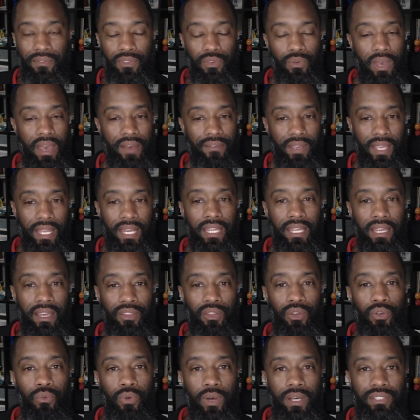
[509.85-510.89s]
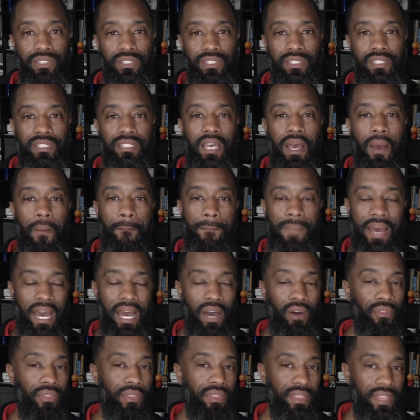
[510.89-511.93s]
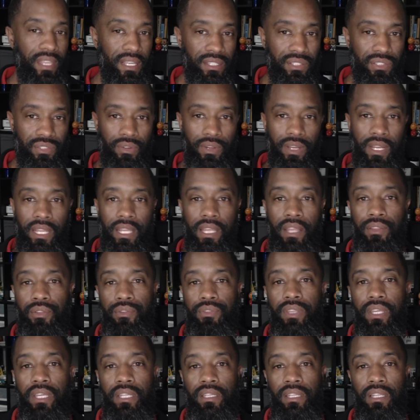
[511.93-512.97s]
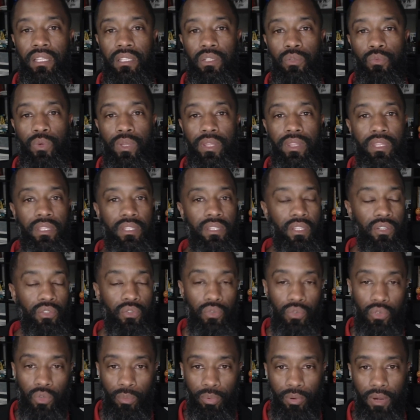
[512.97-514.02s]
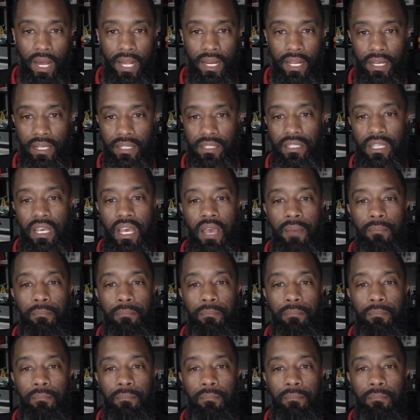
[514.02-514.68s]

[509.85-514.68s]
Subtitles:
If you have any other questions about this or any other thing dealing with the Google product,